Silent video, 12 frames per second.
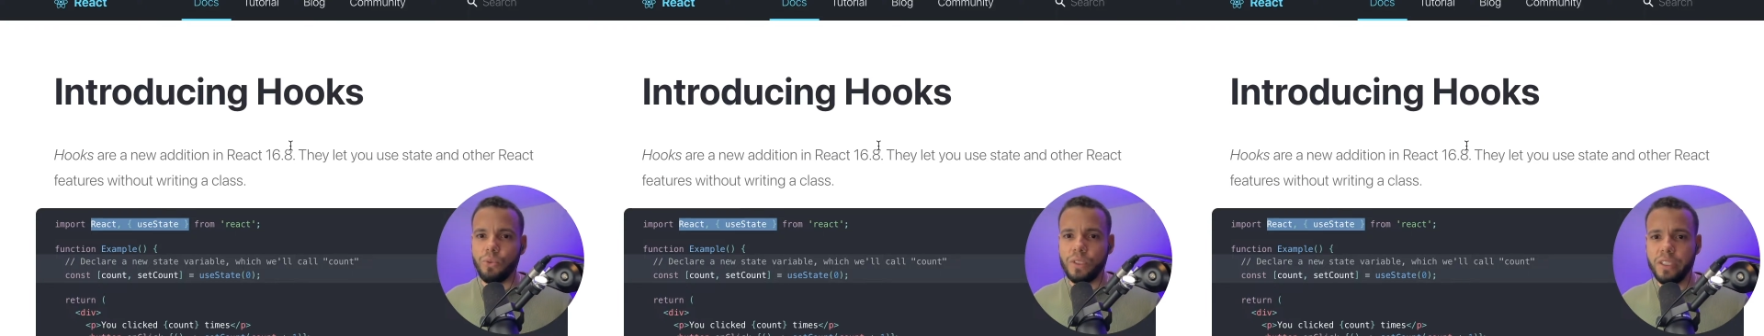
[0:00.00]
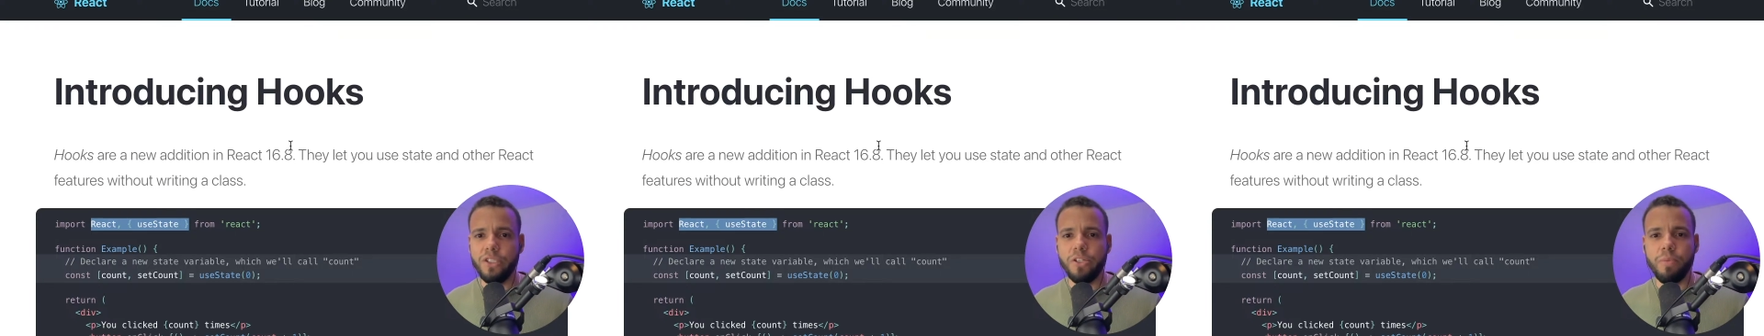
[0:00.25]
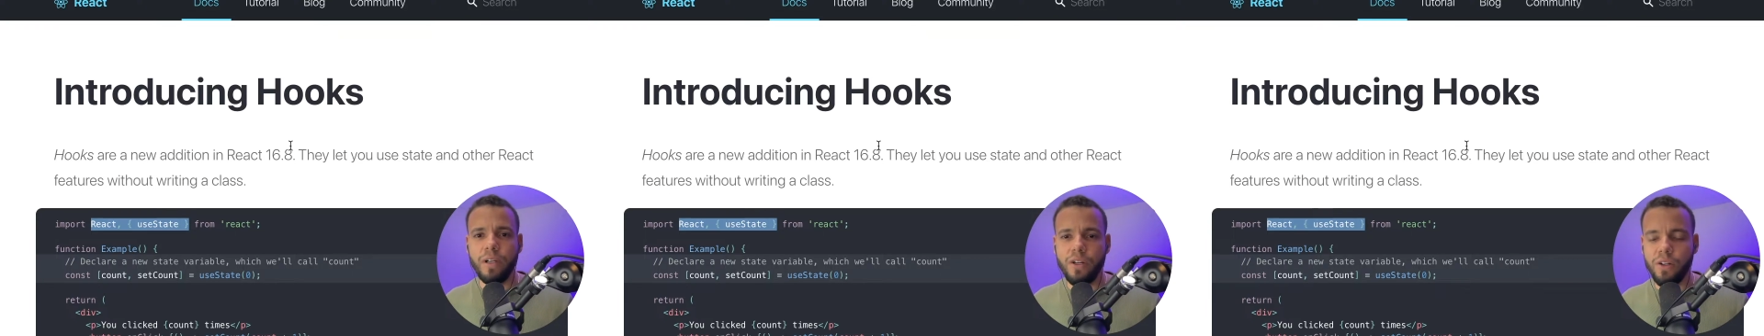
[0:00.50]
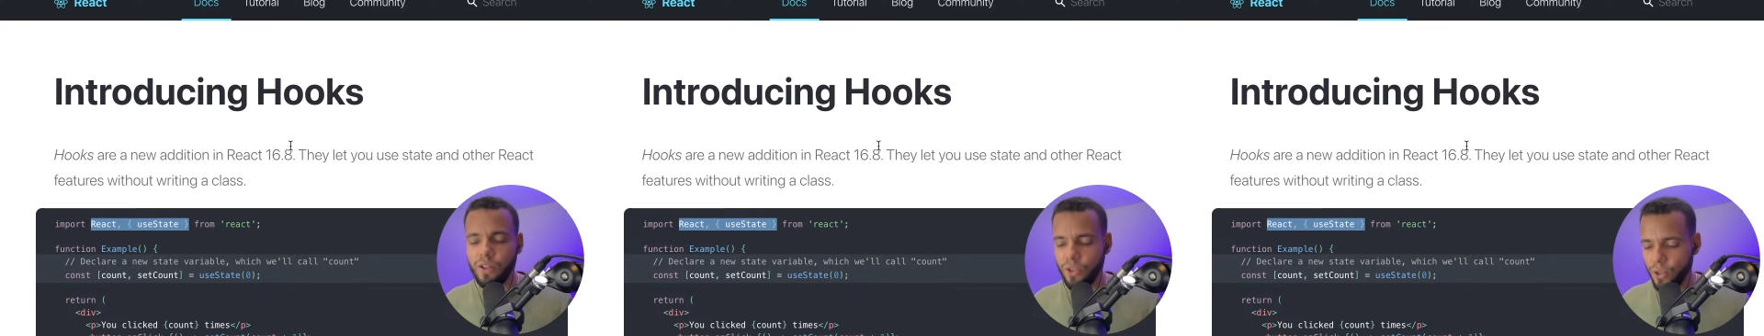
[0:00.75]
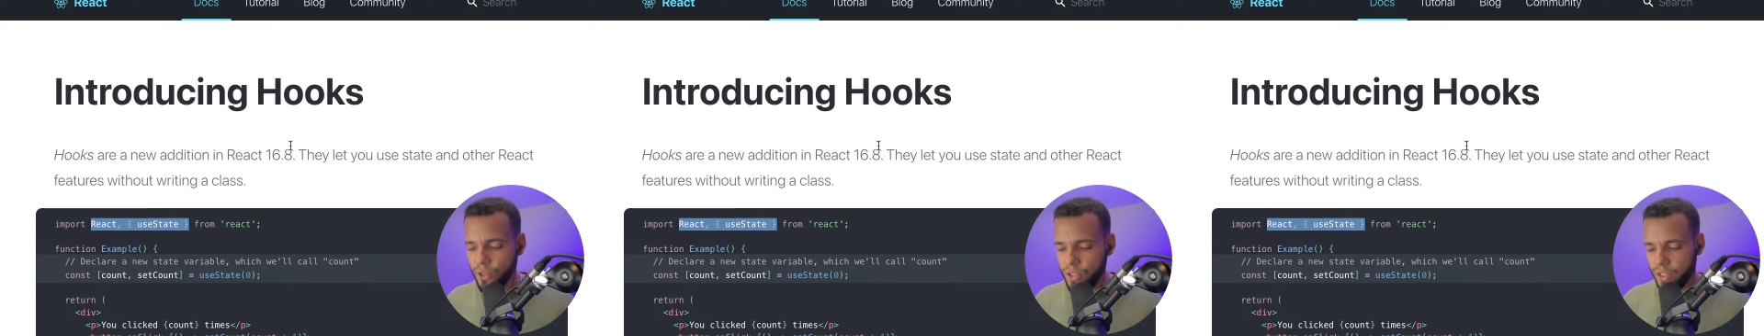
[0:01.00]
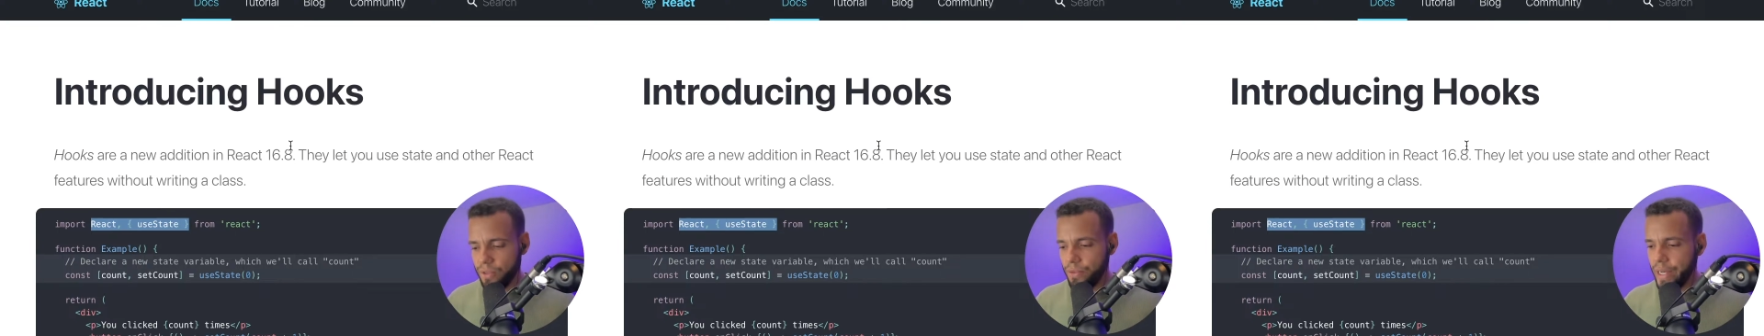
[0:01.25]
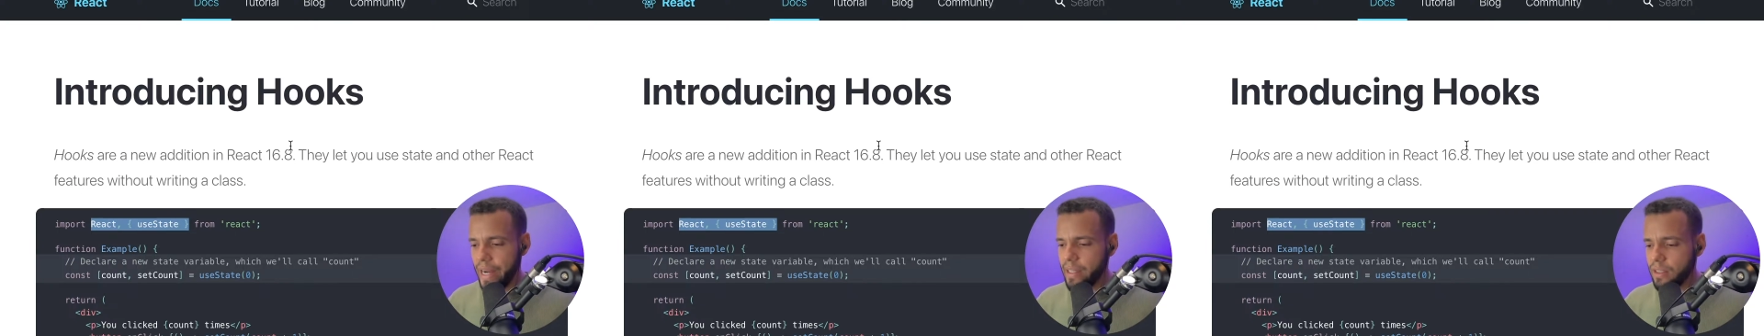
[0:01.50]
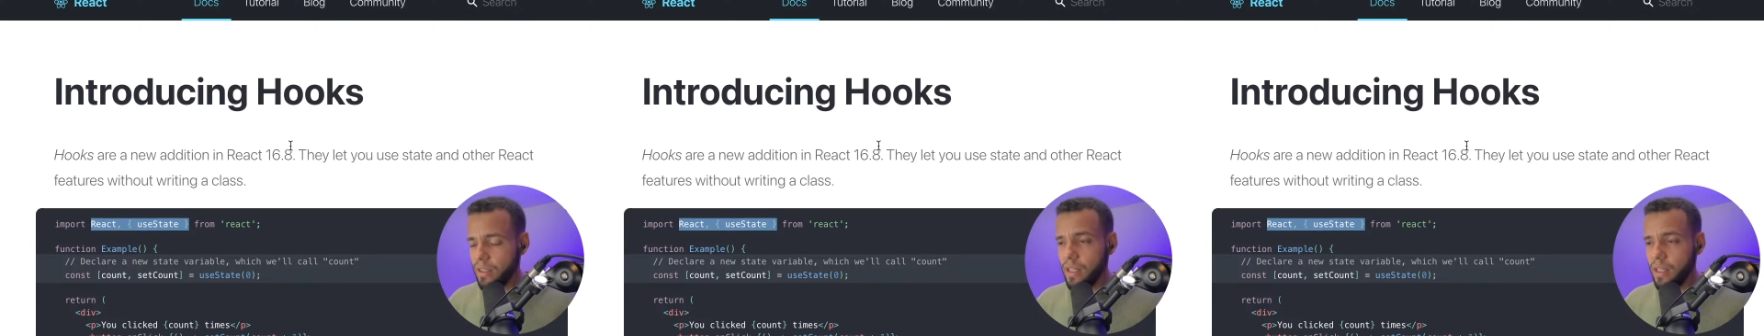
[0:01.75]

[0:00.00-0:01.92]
teach about hooks in React,